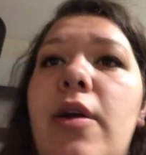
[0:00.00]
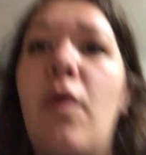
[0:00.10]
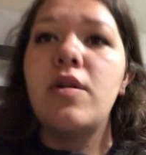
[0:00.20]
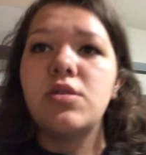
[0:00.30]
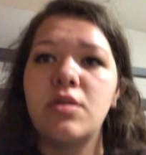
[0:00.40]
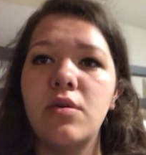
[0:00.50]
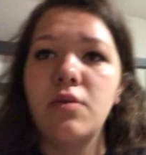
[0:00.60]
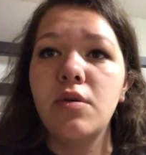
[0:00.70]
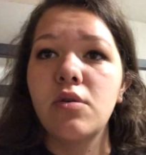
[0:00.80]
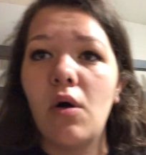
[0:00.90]
are going
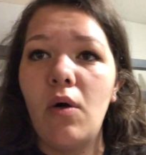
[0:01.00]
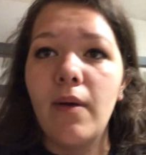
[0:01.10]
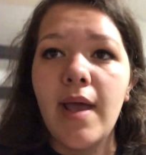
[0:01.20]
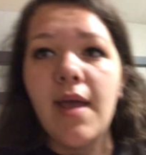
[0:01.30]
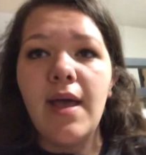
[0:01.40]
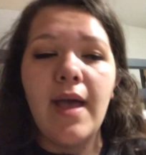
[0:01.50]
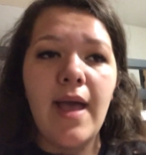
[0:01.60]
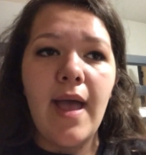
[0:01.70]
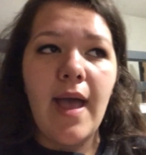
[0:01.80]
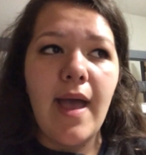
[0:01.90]
to Galway
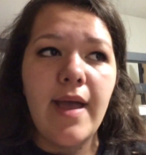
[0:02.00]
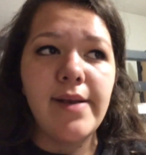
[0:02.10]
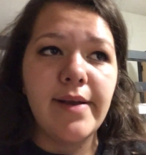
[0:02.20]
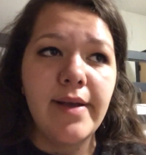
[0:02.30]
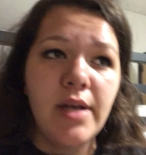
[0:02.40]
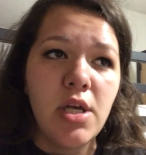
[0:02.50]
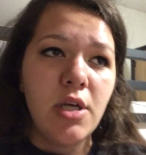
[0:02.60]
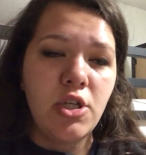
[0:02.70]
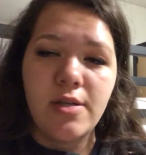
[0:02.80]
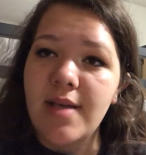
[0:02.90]
and
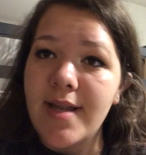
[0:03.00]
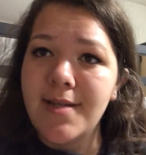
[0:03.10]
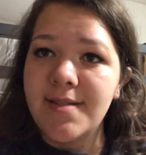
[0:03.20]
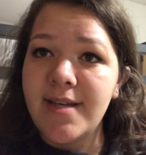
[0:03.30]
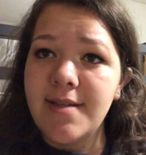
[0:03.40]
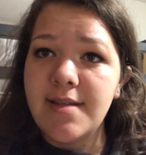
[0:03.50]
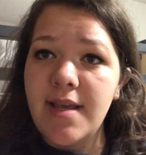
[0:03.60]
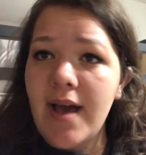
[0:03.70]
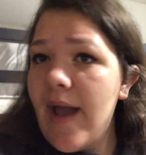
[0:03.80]
just kind of sightseeing